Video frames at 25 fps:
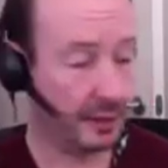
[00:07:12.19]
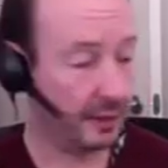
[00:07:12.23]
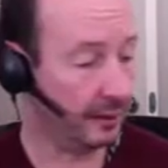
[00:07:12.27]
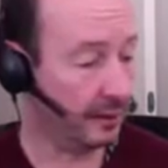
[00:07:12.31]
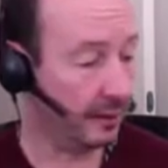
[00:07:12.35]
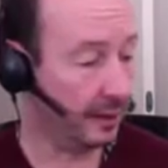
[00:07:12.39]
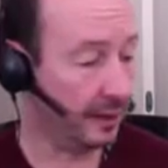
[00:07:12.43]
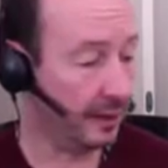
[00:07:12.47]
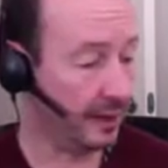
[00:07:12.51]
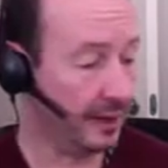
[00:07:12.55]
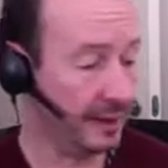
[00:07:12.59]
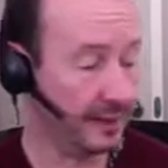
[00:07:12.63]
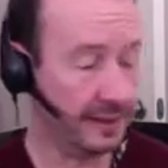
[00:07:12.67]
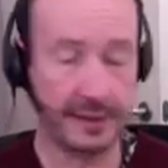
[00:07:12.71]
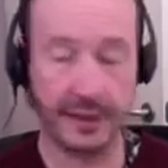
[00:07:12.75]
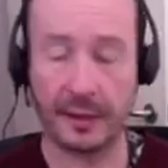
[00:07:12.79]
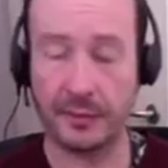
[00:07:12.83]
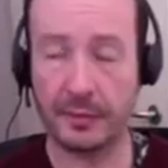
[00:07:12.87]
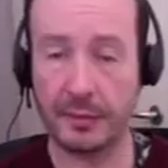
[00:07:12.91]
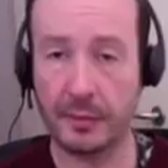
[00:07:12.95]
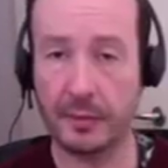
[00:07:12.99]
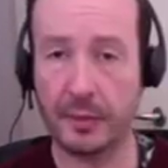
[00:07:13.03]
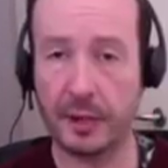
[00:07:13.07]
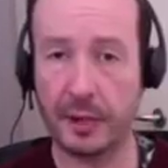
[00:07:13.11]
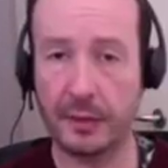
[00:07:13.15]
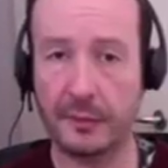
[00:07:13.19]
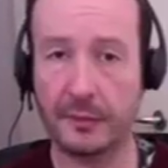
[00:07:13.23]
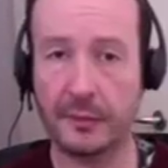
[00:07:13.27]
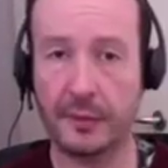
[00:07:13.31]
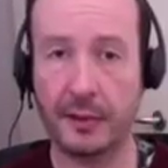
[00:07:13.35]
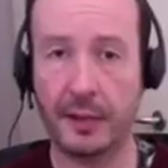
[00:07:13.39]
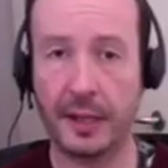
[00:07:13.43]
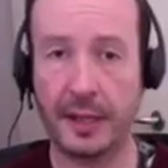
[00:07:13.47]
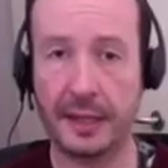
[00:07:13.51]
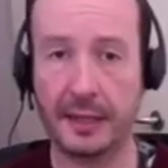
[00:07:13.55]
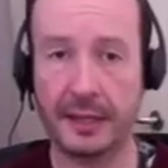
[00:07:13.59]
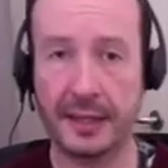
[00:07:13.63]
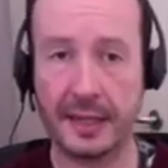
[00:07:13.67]
A lot of this stuff you might
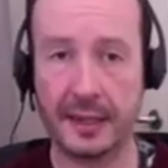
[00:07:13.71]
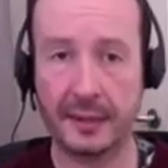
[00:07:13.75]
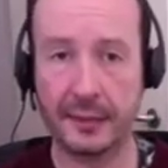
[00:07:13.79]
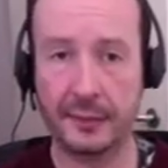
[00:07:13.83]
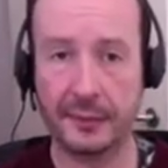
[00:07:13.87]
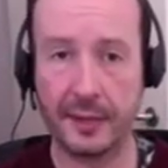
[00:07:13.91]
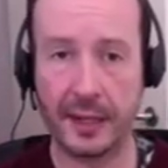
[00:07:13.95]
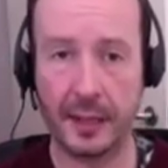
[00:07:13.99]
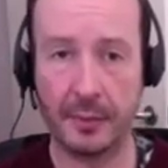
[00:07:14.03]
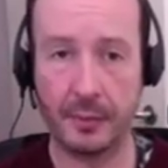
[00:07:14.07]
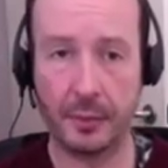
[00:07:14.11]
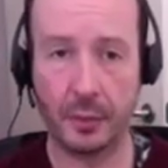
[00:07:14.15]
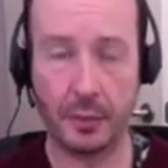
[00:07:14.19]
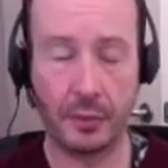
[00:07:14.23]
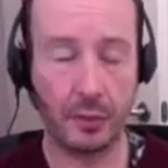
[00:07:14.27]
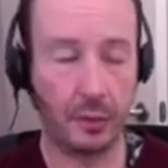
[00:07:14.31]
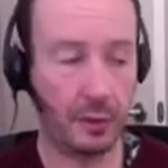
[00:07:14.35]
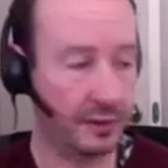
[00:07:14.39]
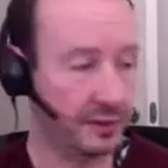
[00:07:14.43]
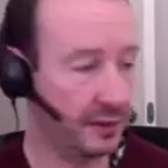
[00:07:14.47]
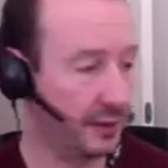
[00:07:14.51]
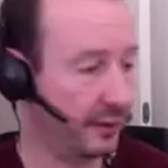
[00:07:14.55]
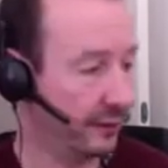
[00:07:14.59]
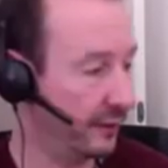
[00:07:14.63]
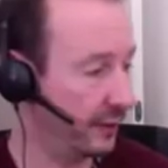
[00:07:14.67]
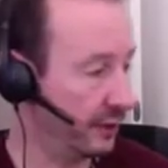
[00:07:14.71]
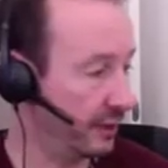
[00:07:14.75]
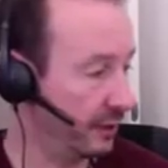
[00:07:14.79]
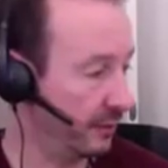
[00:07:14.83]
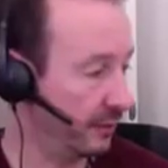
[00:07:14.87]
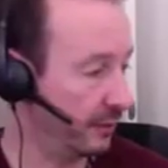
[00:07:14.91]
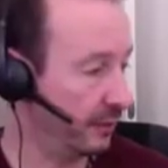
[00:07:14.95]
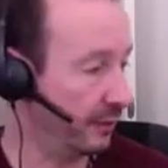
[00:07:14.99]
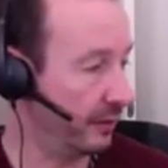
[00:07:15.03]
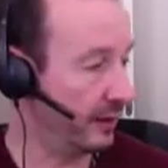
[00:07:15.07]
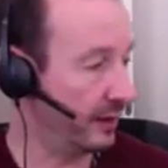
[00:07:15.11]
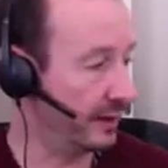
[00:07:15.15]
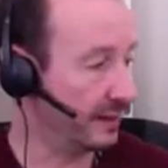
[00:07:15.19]
find at a far more cost-efficient
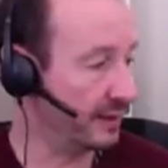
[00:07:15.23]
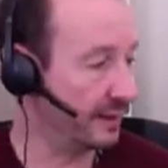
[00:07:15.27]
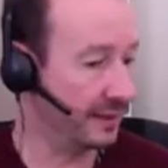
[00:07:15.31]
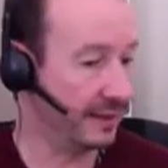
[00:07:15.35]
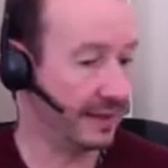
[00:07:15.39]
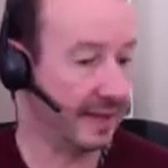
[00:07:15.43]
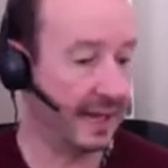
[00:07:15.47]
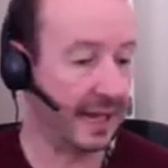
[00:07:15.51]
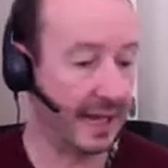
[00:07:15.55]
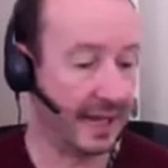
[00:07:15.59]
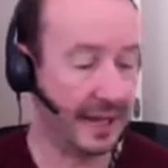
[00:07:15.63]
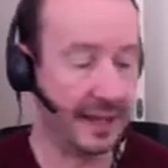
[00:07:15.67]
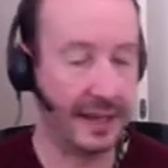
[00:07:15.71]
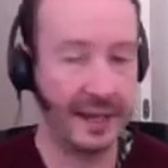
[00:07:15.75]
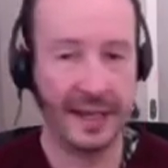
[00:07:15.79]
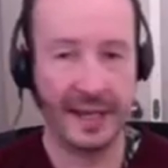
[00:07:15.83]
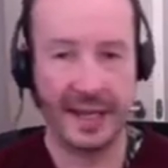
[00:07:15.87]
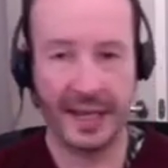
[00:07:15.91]
price there.